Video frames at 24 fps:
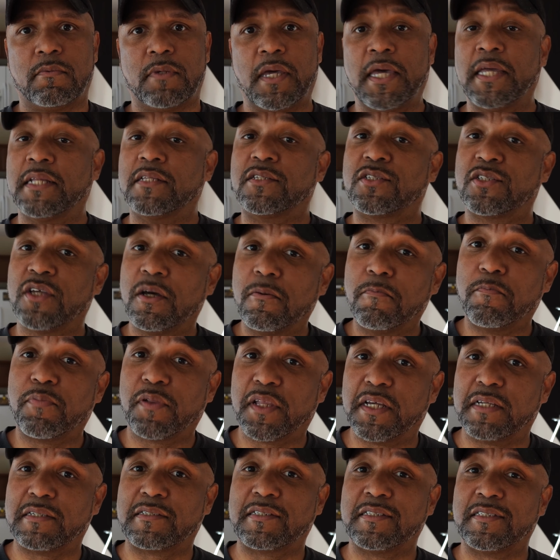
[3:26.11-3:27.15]
In some
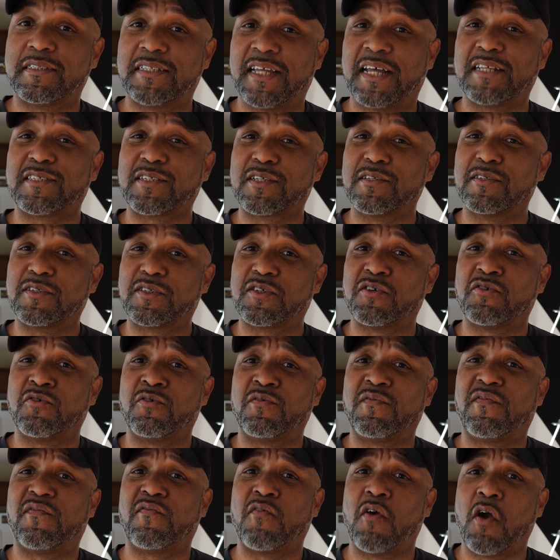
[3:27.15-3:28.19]
places, that's
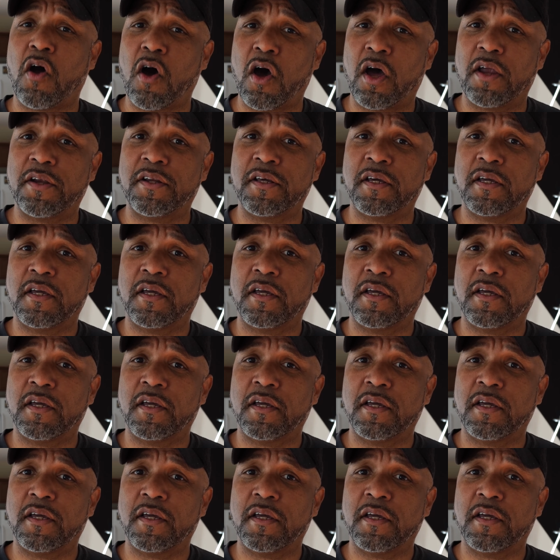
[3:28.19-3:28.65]
considered fraud.